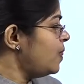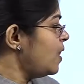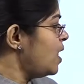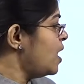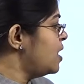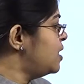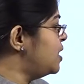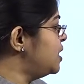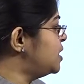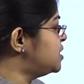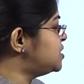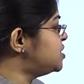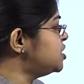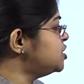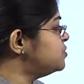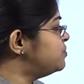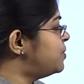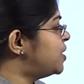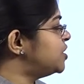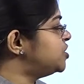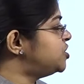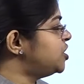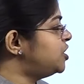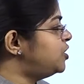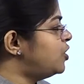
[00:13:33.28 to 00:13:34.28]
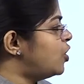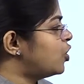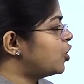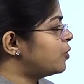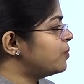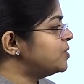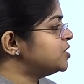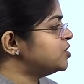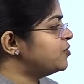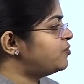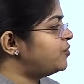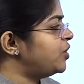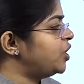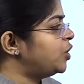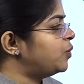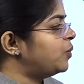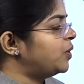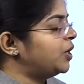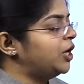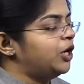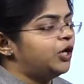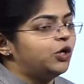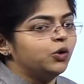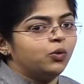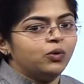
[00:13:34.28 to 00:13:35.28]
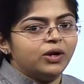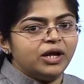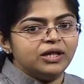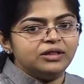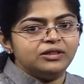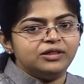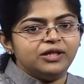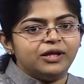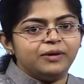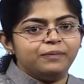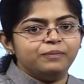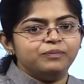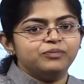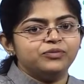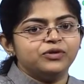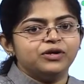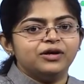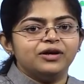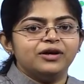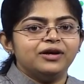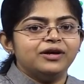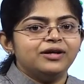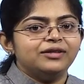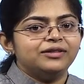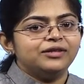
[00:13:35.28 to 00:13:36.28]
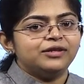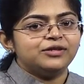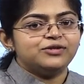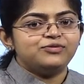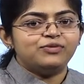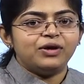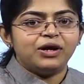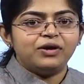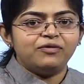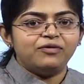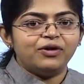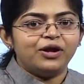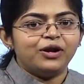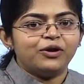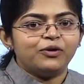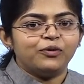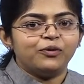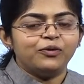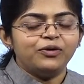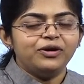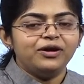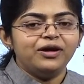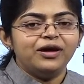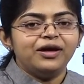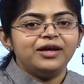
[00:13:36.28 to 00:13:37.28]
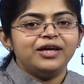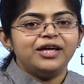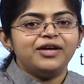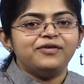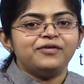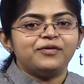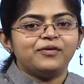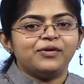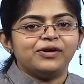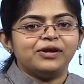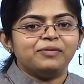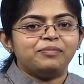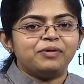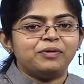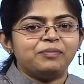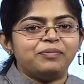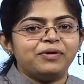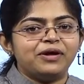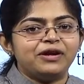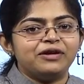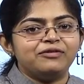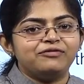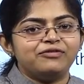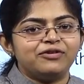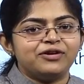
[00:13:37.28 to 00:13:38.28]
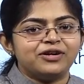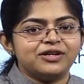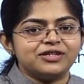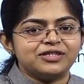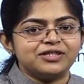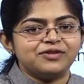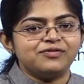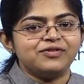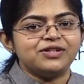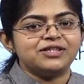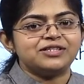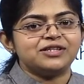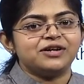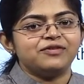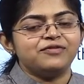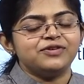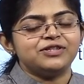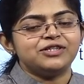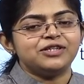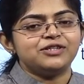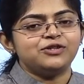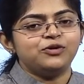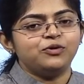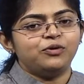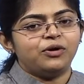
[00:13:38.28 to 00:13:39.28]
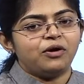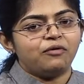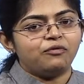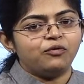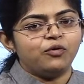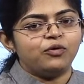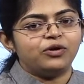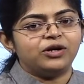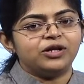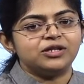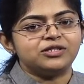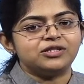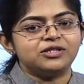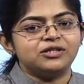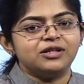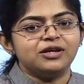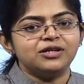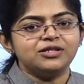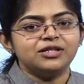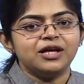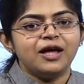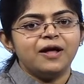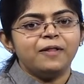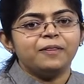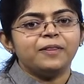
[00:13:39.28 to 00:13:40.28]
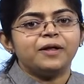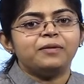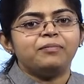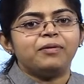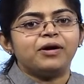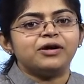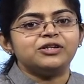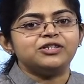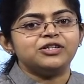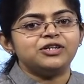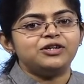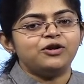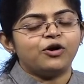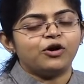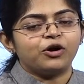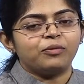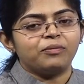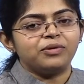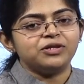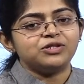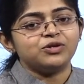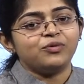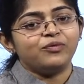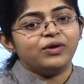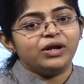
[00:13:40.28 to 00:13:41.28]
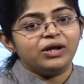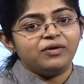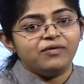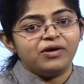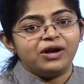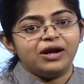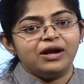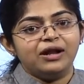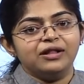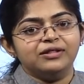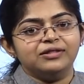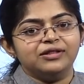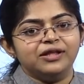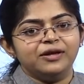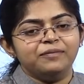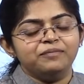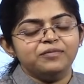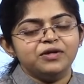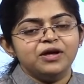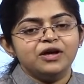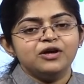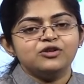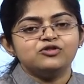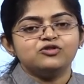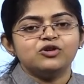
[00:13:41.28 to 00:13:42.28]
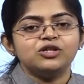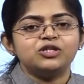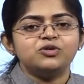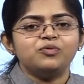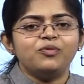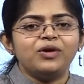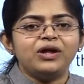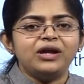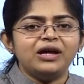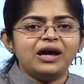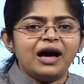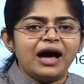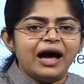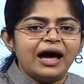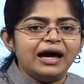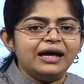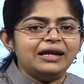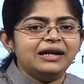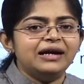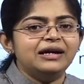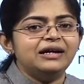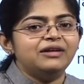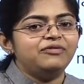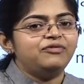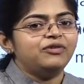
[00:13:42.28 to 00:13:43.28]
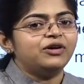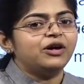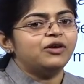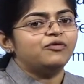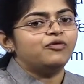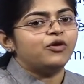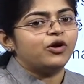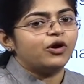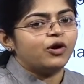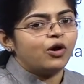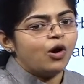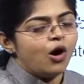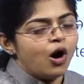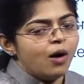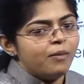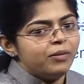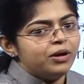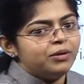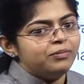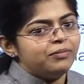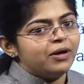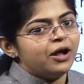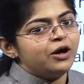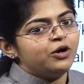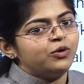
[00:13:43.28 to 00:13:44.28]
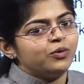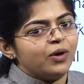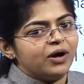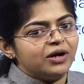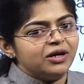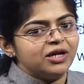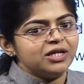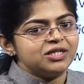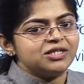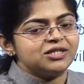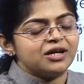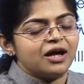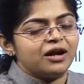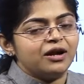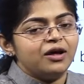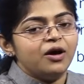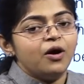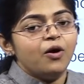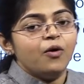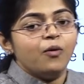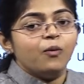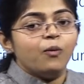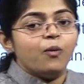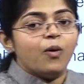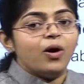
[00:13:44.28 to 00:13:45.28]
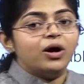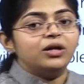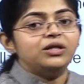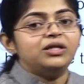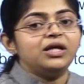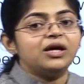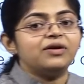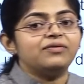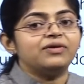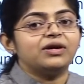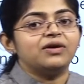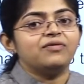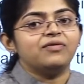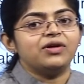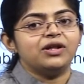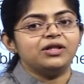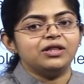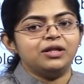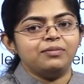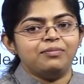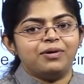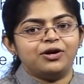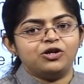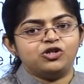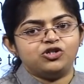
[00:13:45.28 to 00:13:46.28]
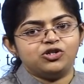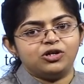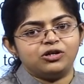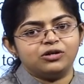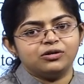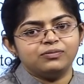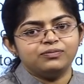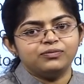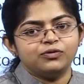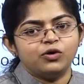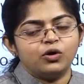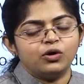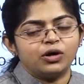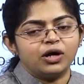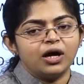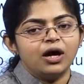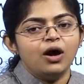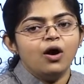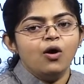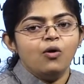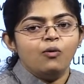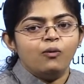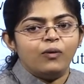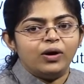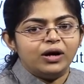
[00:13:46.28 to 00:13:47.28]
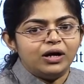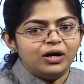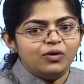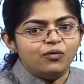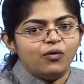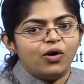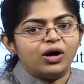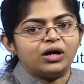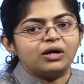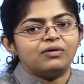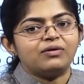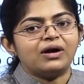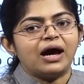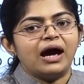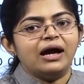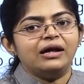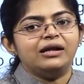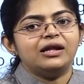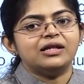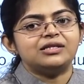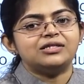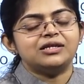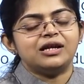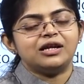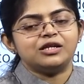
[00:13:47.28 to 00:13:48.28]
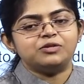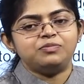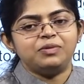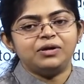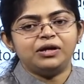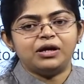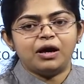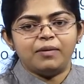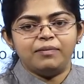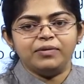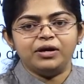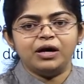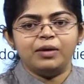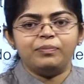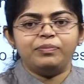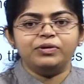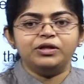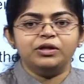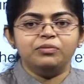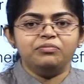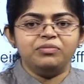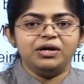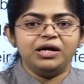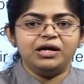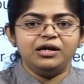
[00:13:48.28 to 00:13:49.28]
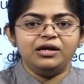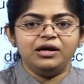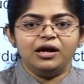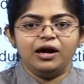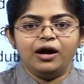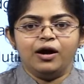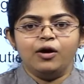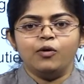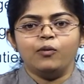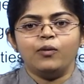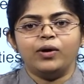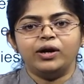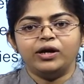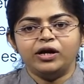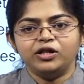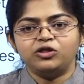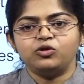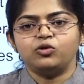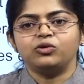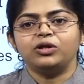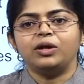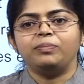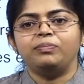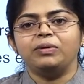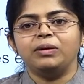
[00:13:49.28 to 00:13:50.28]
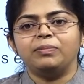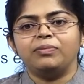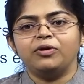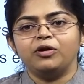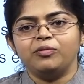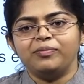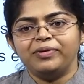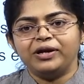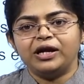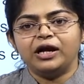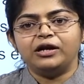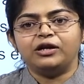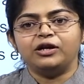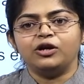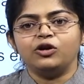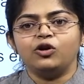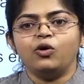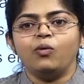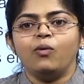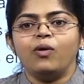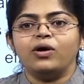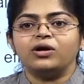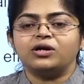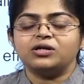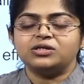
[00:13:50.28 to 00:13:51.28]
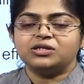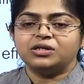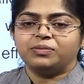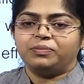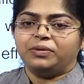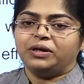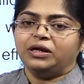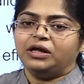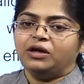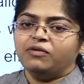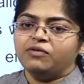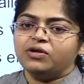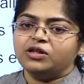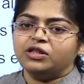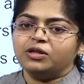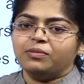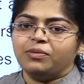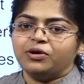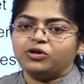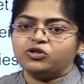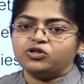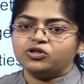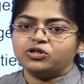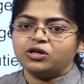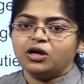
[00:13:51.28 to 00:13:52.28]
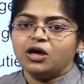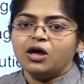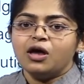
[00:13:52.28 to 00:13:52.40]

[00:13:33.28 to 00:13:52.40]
Next is, budget documents are frequently too lengthy. This is very well known. Even only preparing for civil services, you would have noticed this, that budget documents are very, very lengthy. So it's very highly difficult for a common man to understand what they have given in the budget. Okay. Only whatever highlights that has been coming up in the media, only through that people will be getting what has been given in the budget.